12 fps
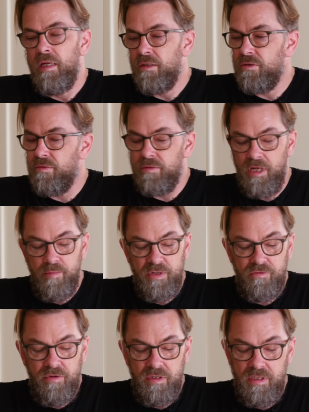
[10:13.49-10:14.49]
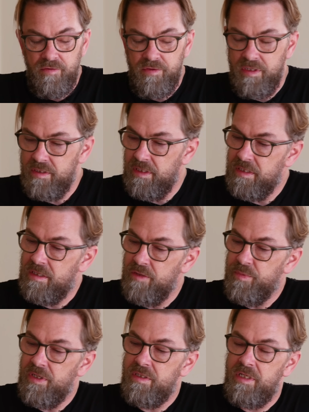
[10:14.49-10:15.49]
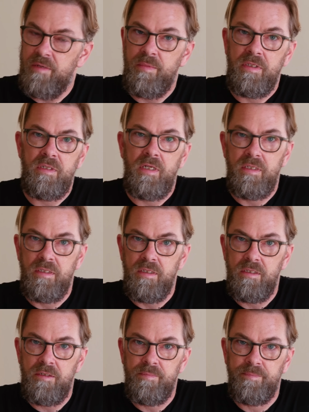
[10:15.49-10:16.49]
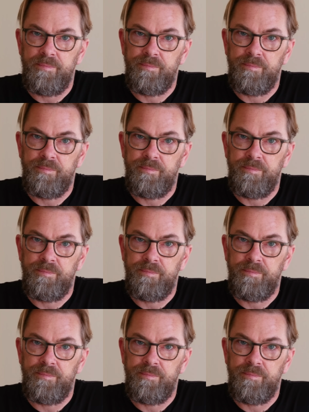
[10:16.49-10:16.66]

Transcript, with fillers: So the image quality of this is going to be the same as, as this.